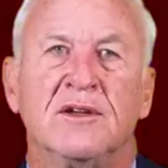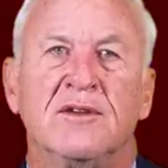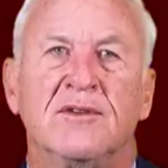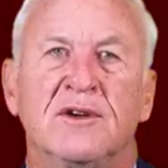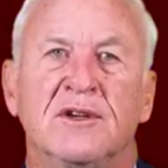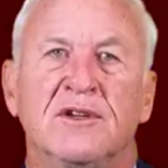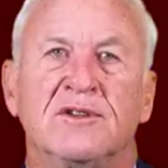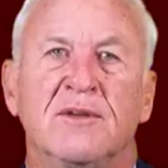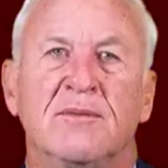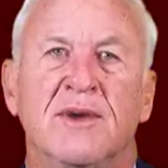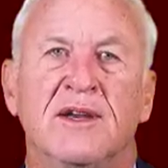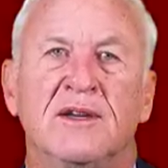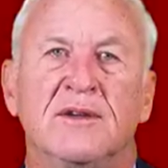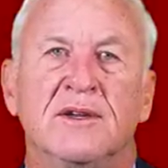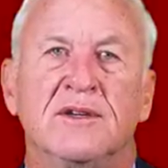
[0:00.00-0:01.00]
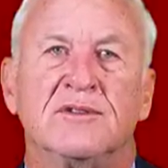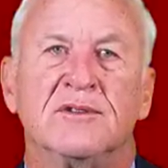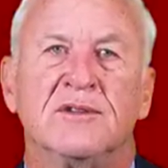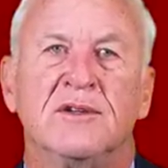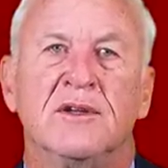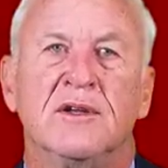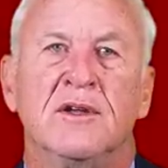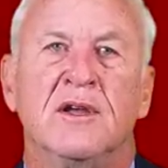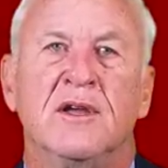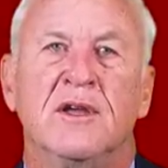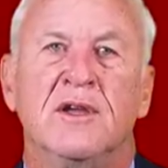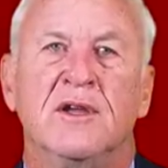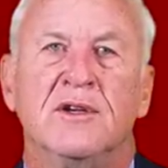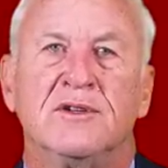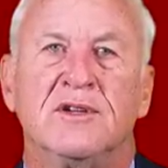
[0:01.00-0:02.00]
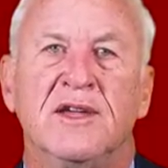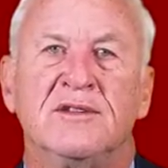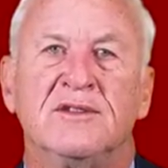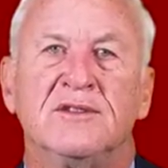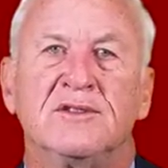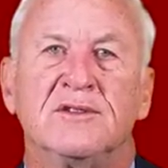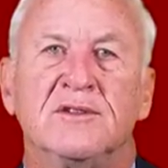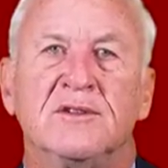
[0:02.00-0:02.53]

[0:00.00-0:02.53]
focused on randomness. Use cases.